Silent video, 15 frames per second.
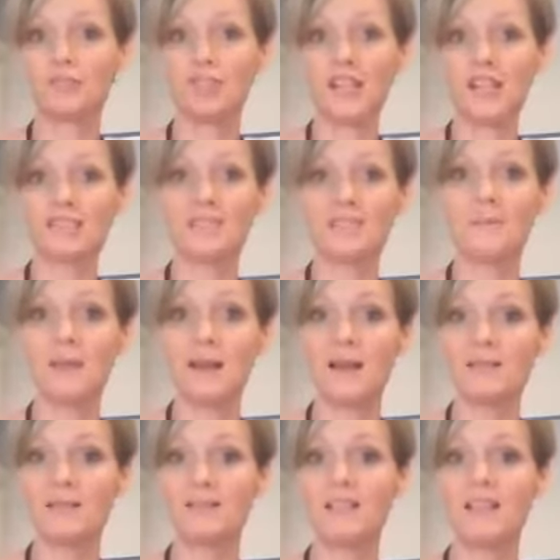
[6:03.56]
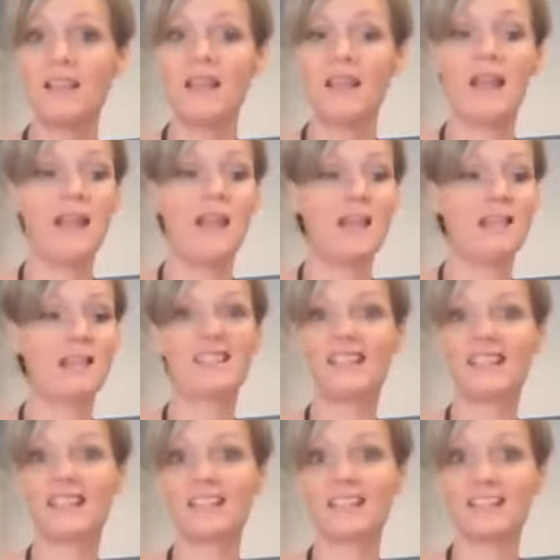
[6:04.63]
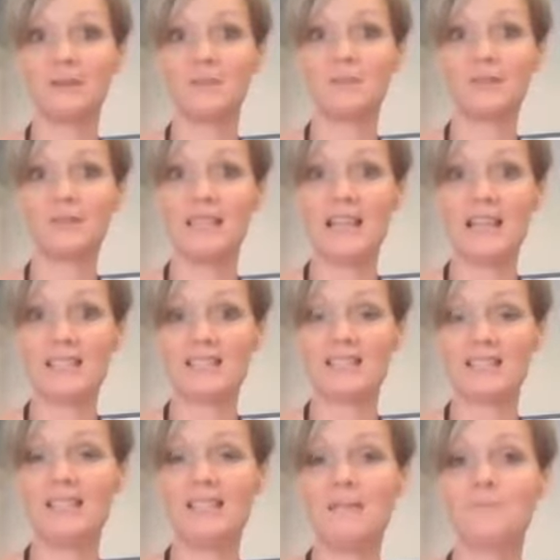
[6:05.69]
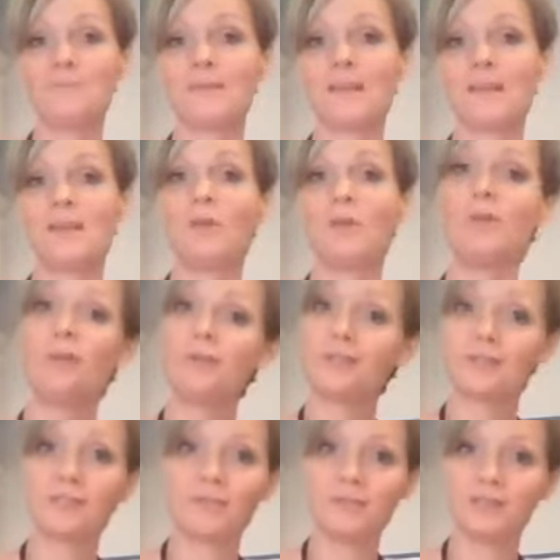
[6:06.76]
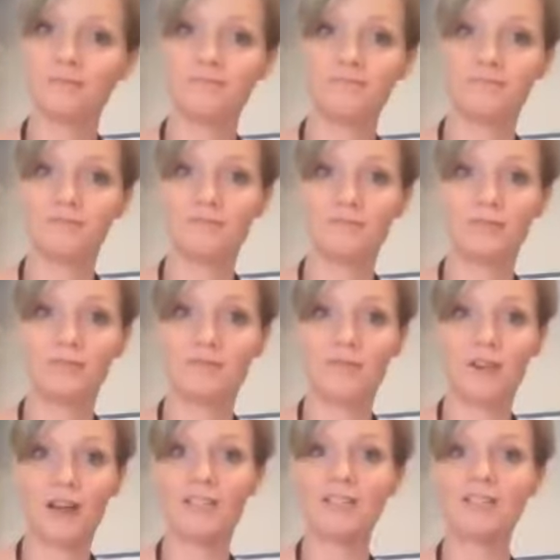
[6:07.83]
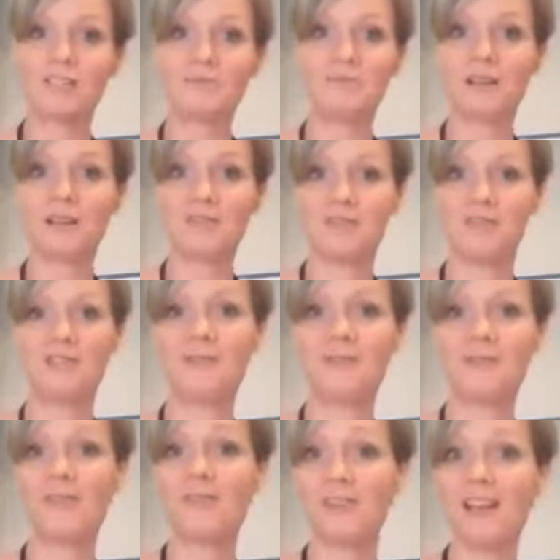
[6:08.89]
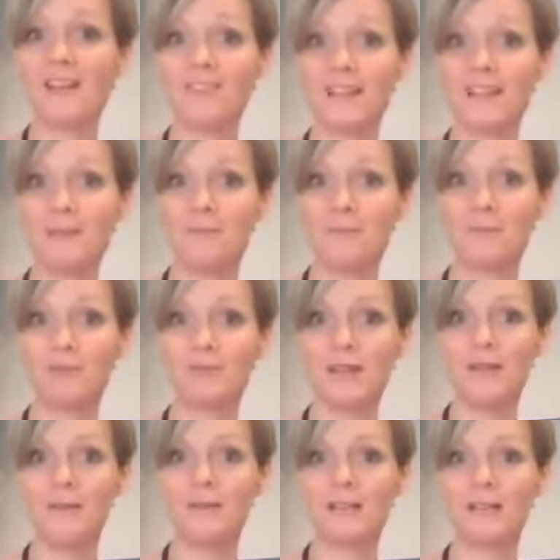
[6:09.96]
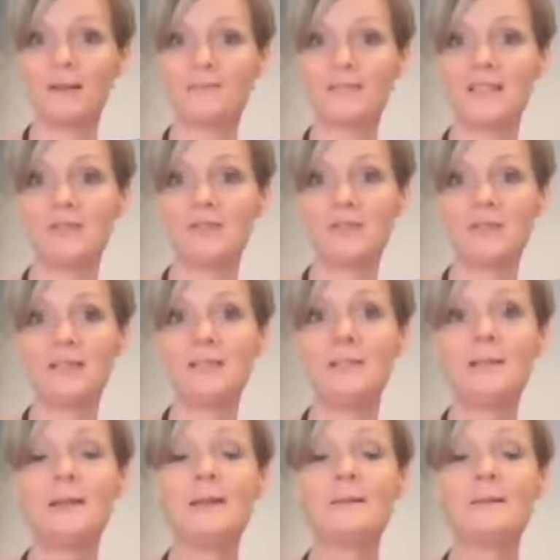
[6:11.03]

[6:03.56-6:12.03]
a chance to meld and thickens up really nicely. Or you can just serve it fresh, whatever you have time for, right, when it comes down to it.